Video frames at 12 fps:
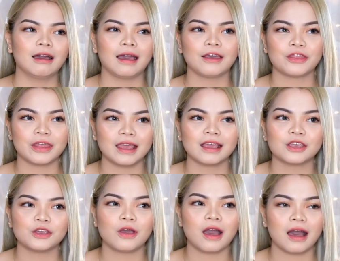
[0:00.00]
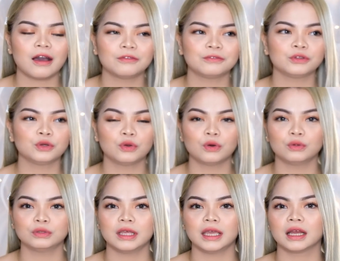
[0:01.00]
I think you have to go
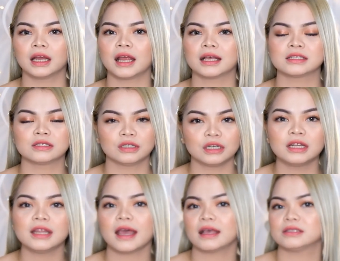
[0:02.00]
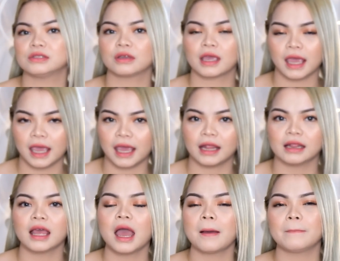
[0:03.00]
there as early as you can
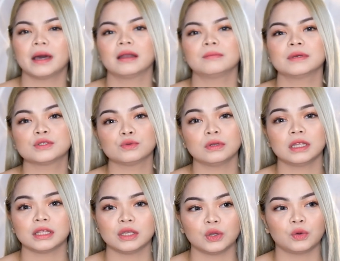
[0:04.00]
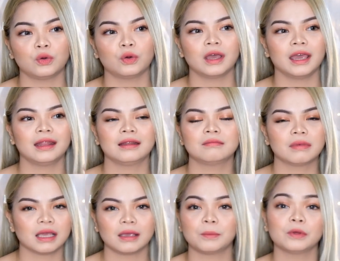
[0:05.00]
para masulit nyo and
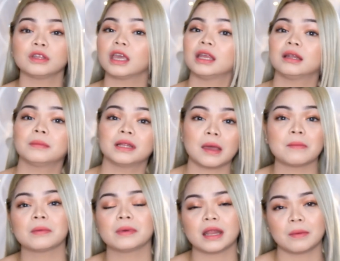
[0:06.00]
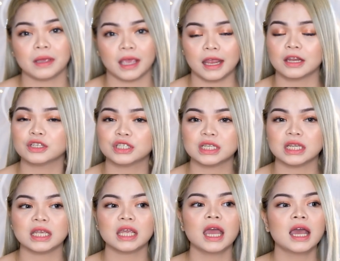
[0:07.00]
mag-ipon kayo ng madaming
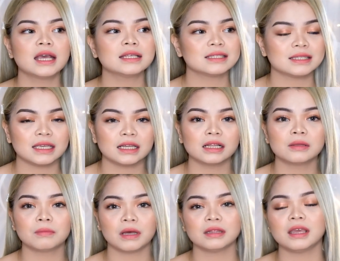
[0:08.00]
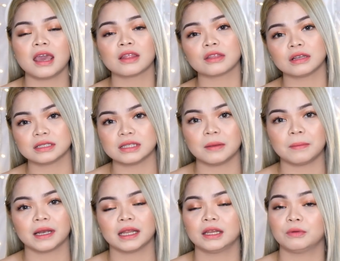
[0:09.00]
energy. Still, Monday and Thursday
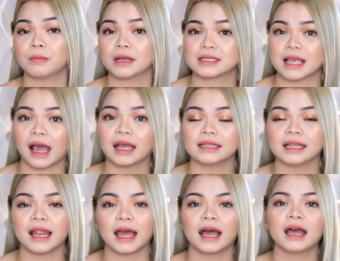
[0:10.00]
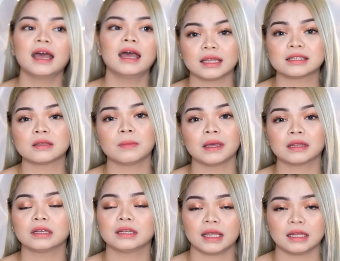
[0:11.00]
pa rin yung bagsakan nila. That's a
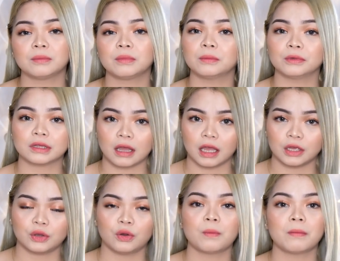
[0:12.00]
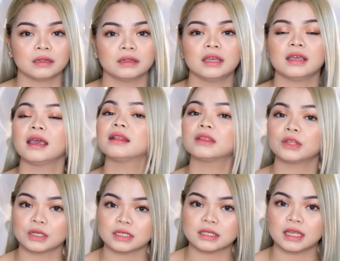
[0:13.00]
better day na pumunta kayo. Monday and
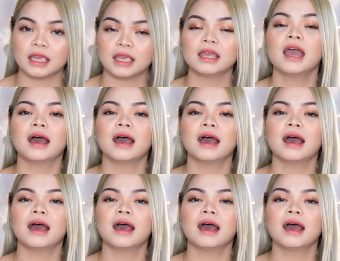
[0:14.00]
Thursday.